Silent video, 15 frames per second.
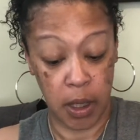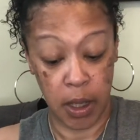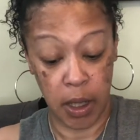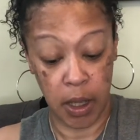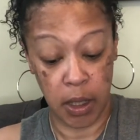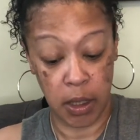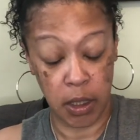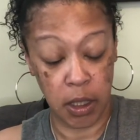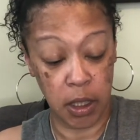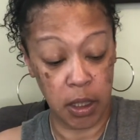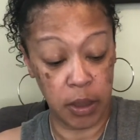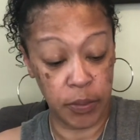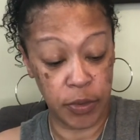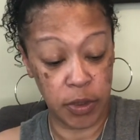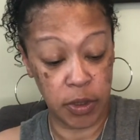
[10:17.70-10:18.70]
Eight of
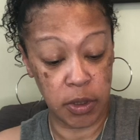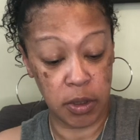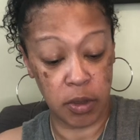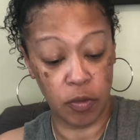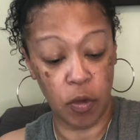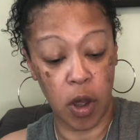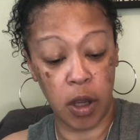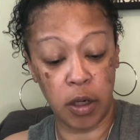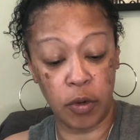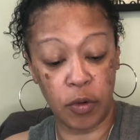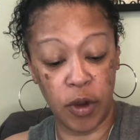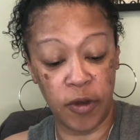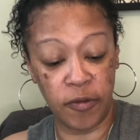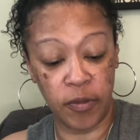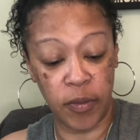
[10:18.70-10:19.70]
Cups, walking
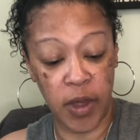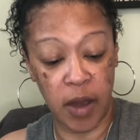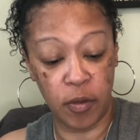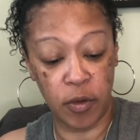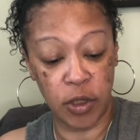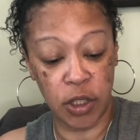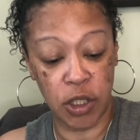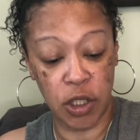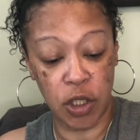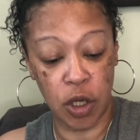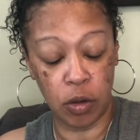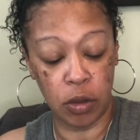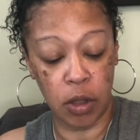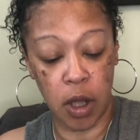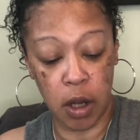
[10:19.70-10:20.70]
away from that which is
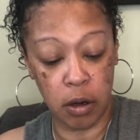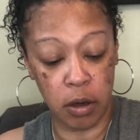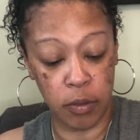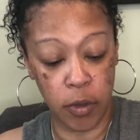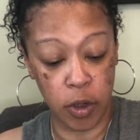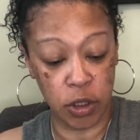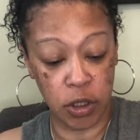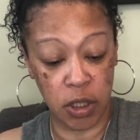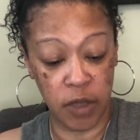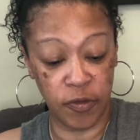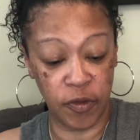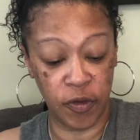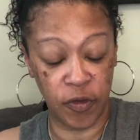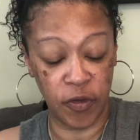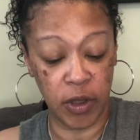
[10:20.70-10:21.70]
no longer emotionally
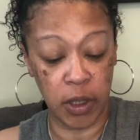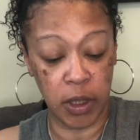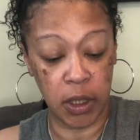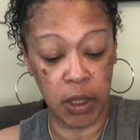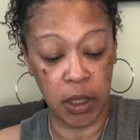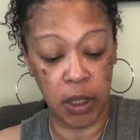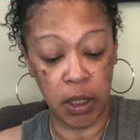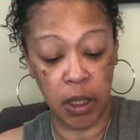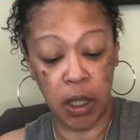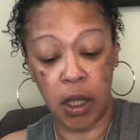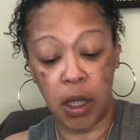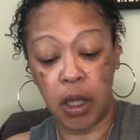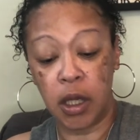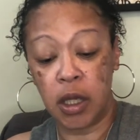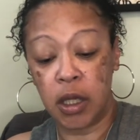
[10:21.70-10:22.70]
fulfilling
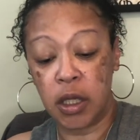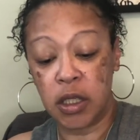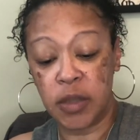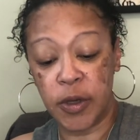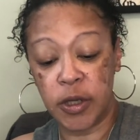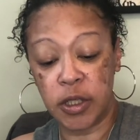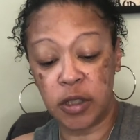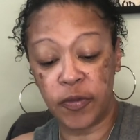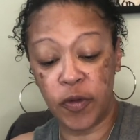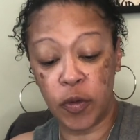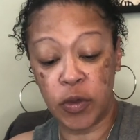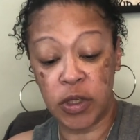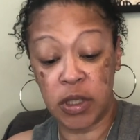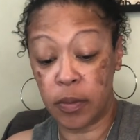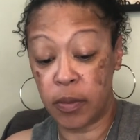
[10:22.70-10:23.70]
especially if it
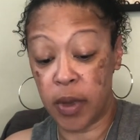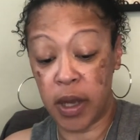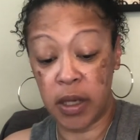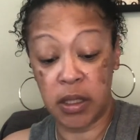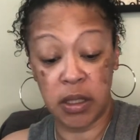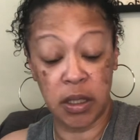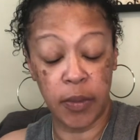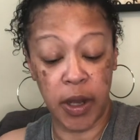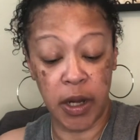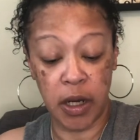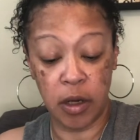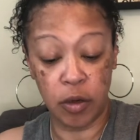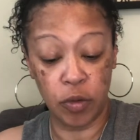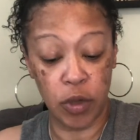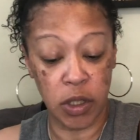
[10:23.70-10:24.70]
was somebody somebody
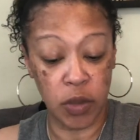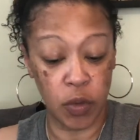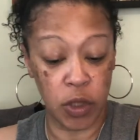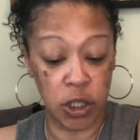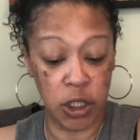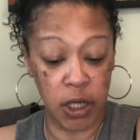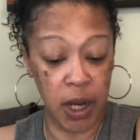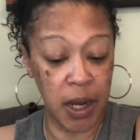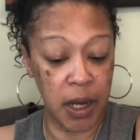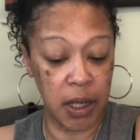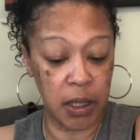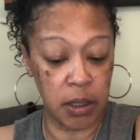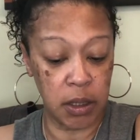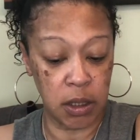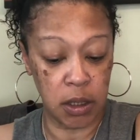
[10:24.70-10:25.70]
here who doesn't want to
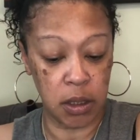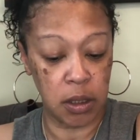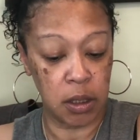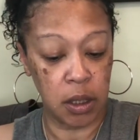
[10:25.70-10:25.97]
change